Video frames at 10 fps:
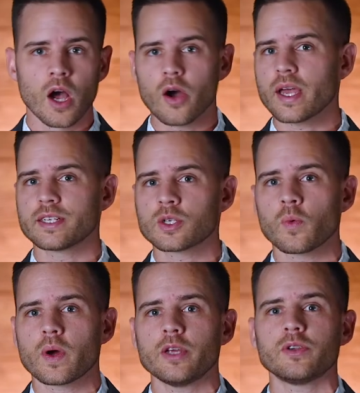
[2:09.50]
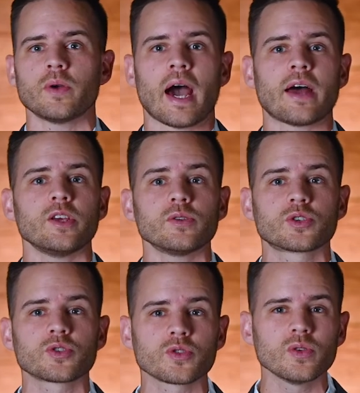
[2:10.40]
Okay, so what do you do? How do you
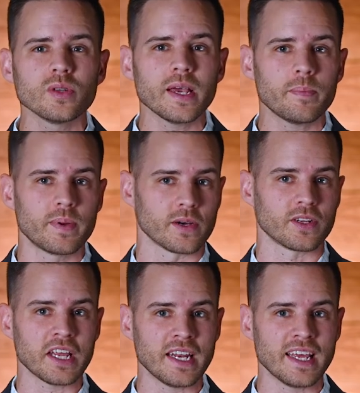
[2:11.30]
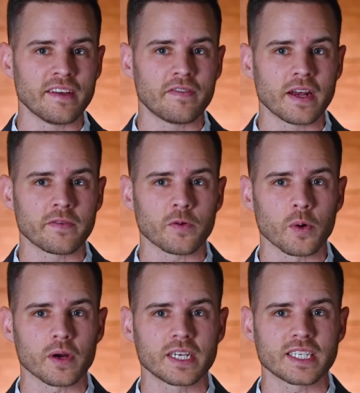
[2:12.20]
truly build an innovative
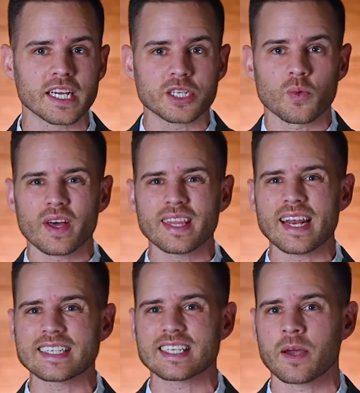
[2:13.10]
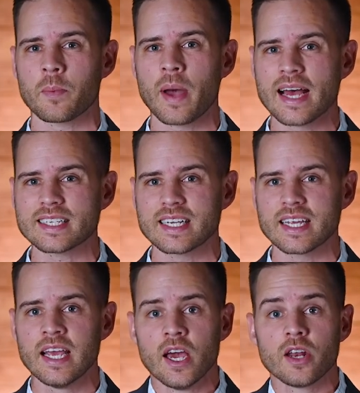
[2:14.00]
organization? One that has the
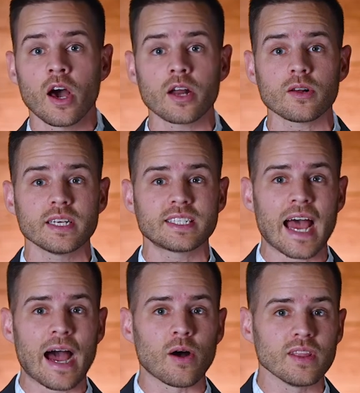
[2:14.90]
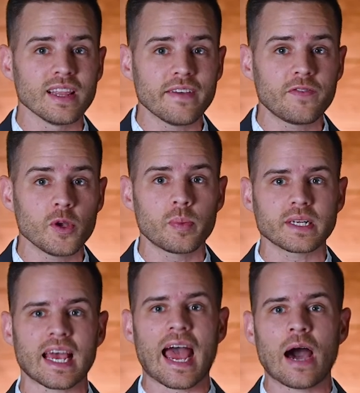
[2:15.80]
capacity not only to outlive you,
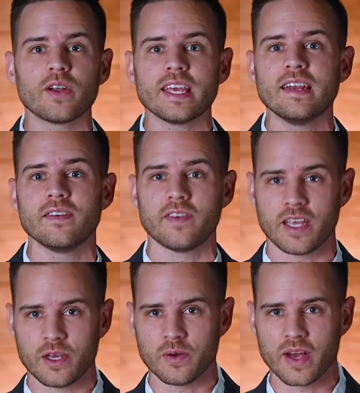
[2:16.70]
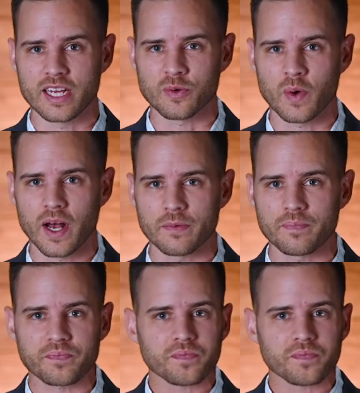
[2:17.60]
but to out innovate you as well.